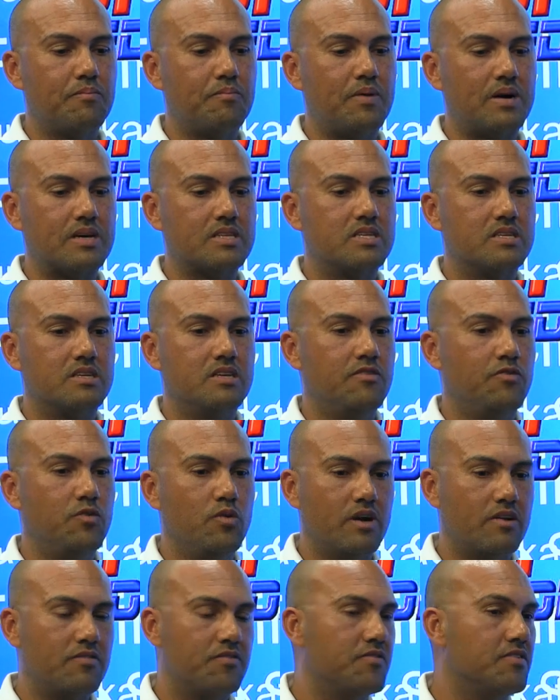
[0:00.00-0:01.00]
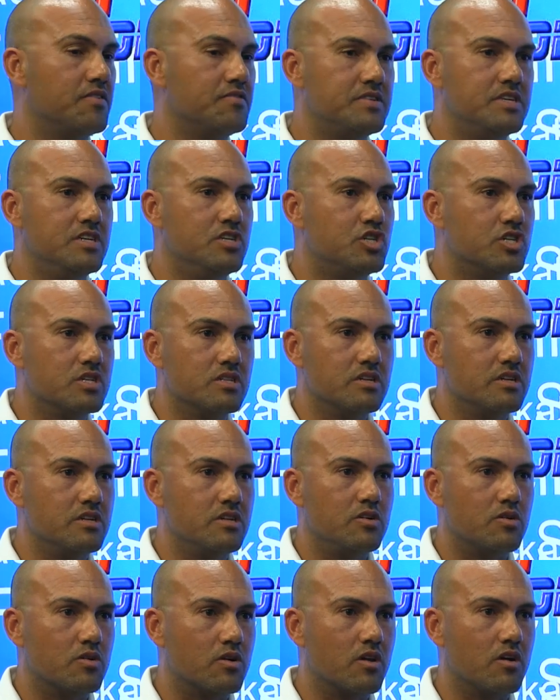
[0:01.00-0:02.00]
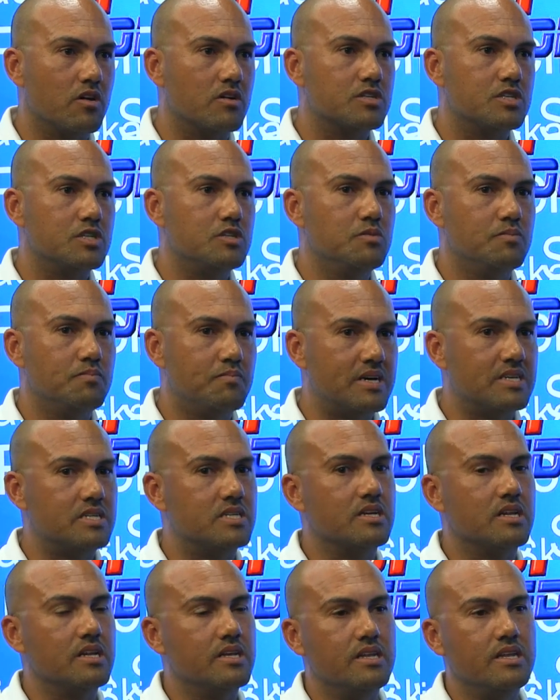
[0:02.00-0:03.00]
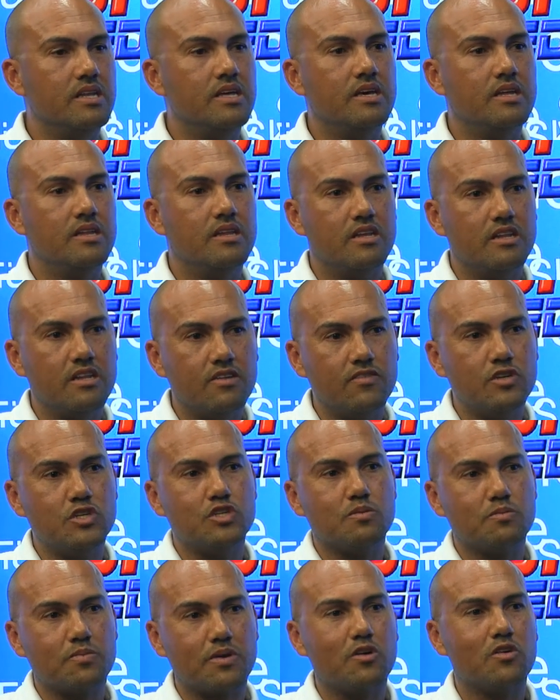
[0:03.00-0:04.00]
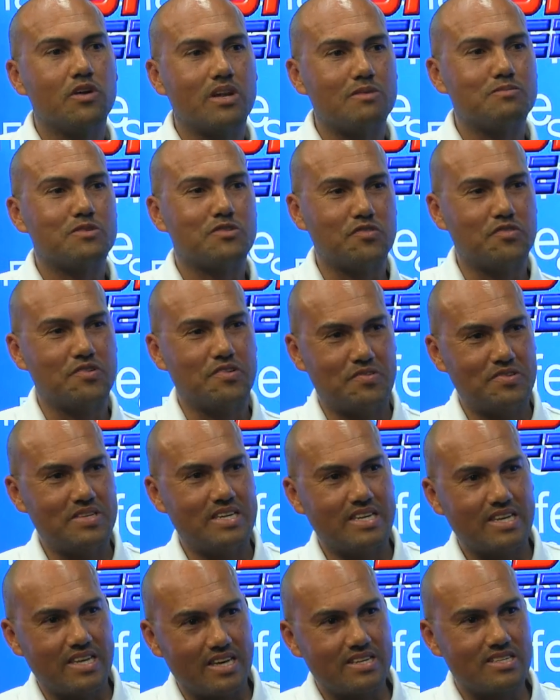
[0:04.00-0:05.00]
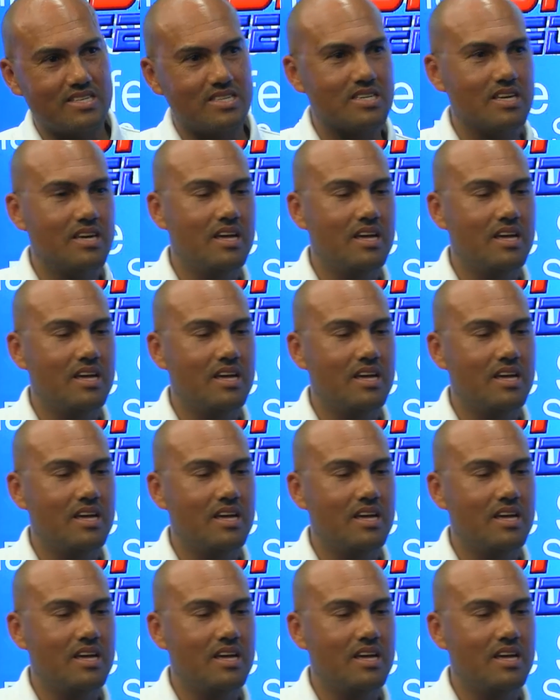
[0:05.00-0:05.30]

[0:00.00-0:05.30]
But if you have 15 children in your class, you basically need individual programs for 15 kids.